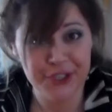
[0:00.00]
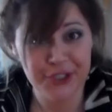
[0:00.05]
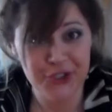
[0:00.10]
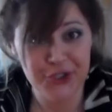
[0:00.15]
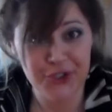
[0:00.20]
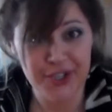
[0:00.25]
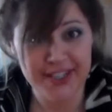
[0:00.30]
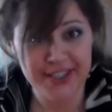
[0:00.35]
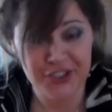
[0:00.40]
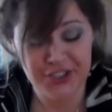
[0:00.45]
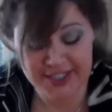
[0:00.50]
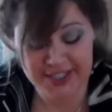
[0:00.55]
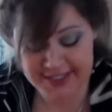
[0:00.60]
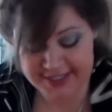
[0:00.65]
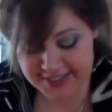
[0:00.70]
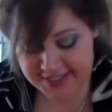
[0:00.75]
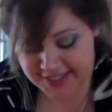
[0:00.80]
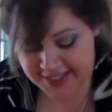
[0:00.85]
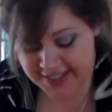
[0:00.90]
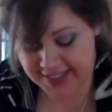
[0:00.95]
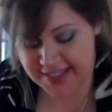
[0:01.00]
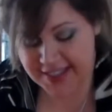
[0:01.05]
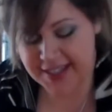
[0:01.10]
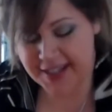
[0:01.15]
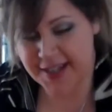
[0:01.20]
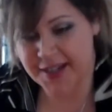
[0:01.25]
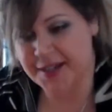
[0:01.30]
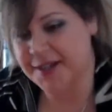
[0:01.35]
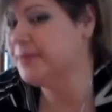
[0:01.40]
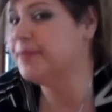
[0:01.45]
frustration,
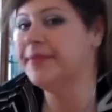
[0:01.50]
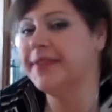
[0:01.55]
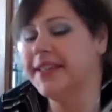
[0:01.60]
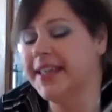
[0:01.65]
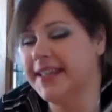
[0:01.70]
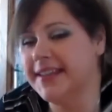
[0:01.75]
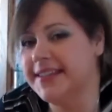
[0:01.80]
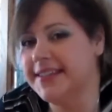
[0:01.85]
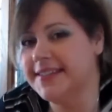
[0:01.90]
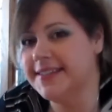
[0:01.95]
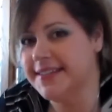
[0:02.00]
get the